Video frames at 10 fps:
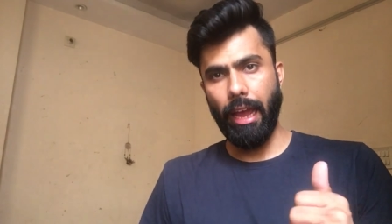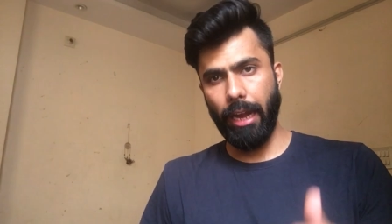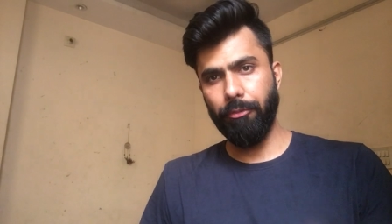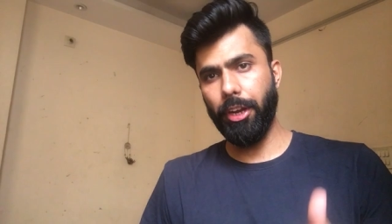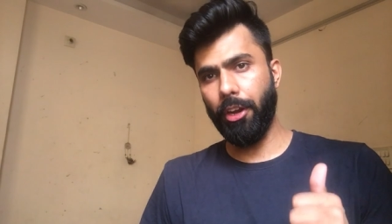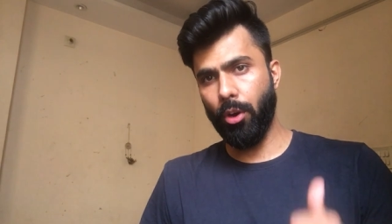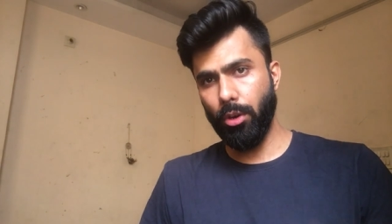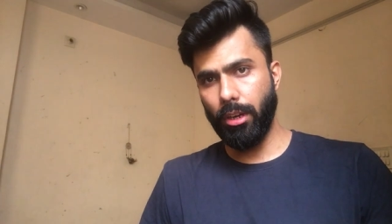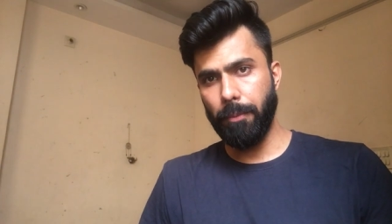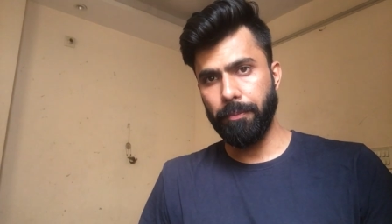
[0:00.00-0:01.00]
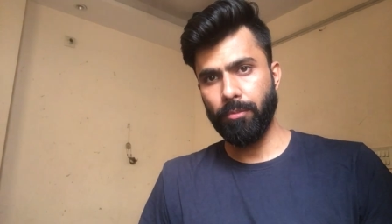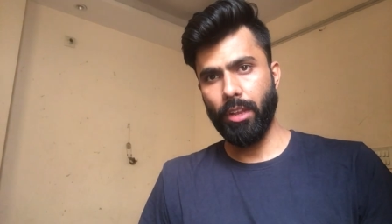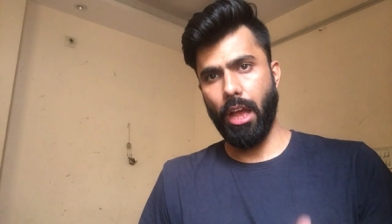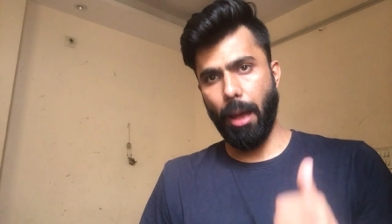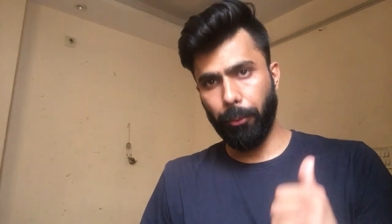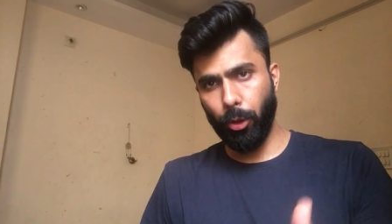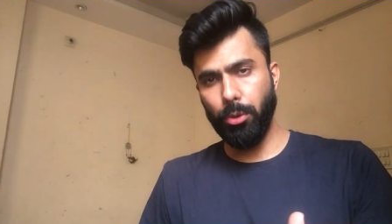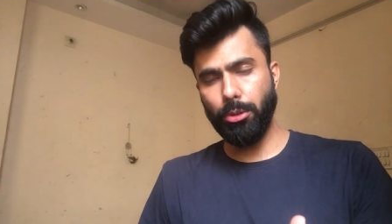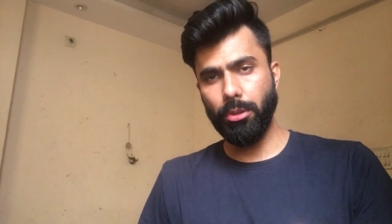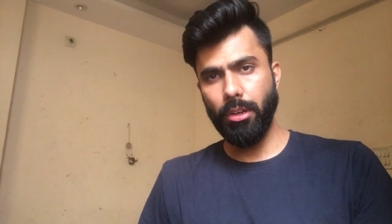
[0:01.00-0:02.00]
and we denote
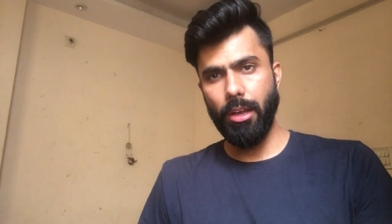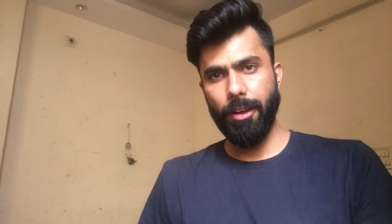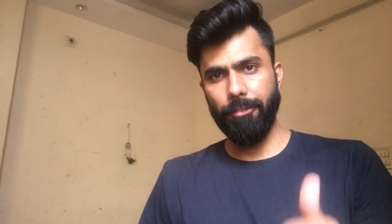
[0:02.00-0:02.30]
Abkürzung